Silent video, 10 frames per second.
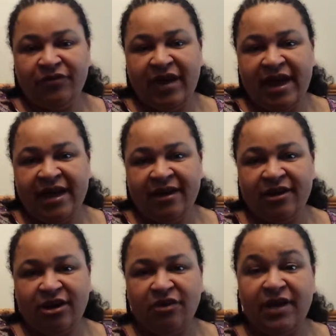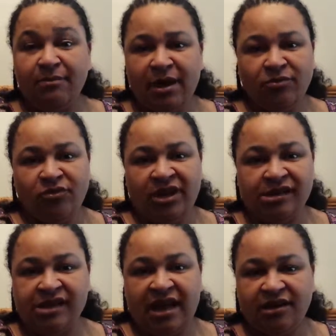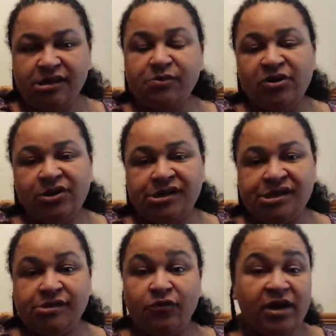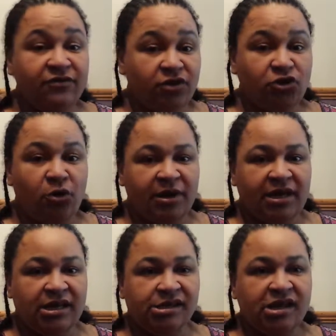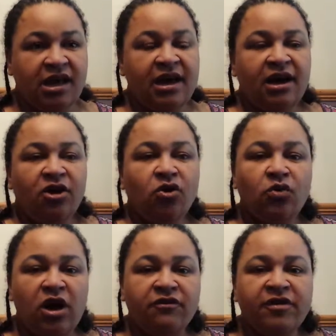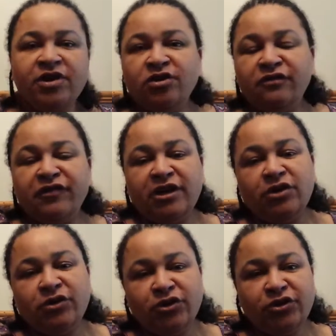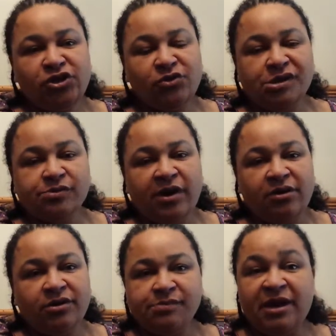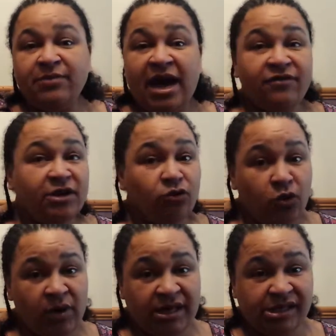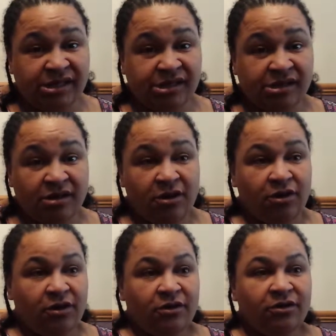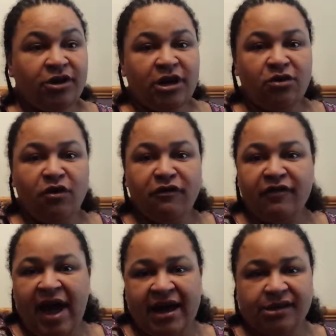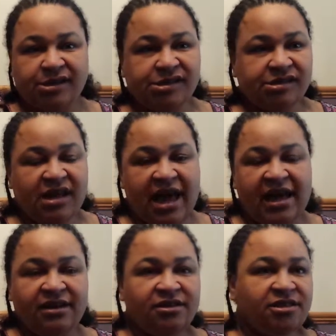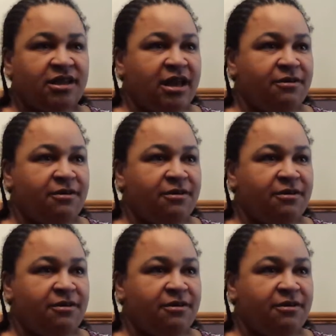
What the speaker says: their memories and experiences or whatever the topic is. A very good thing you could do as well is maybe have a little quiz, or facts and